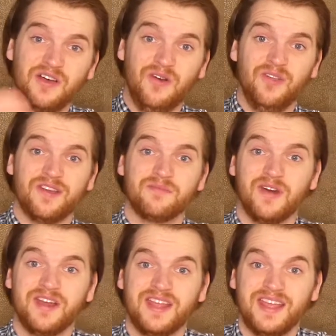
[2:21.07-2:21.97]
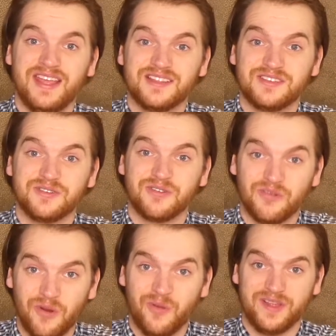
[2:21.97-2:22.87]
all their money into
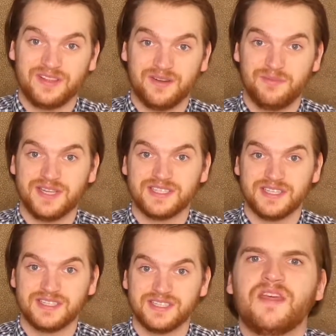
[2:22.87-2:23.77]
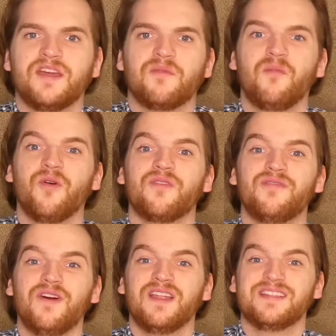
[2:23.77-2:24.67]
growing their business. They are more
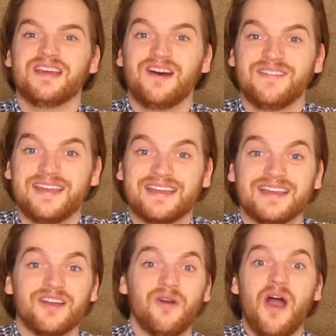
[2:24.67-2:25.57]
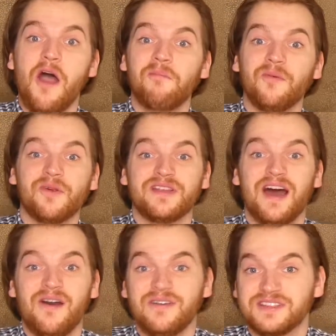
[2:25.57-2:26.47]
volatile. They can go up or
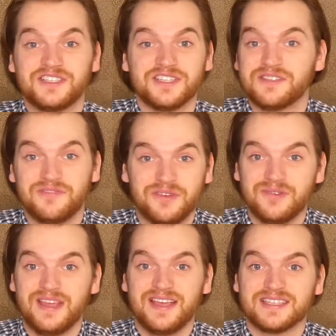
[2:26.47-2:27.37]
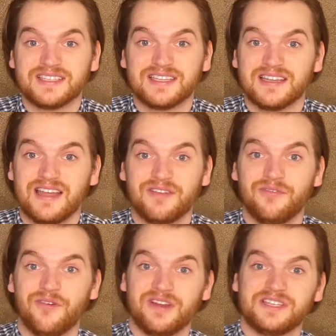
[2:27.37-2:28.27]
down in just a few days. Like
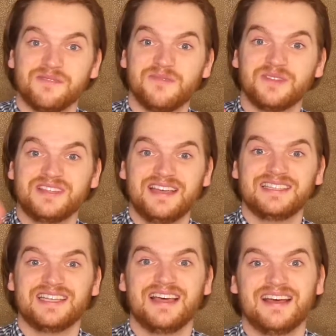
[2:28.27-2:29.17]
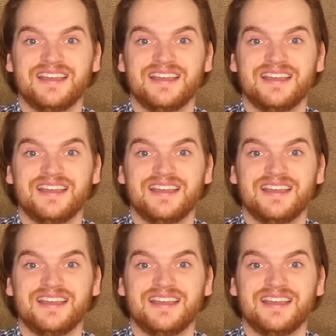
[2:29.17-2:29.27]
for example, Tesla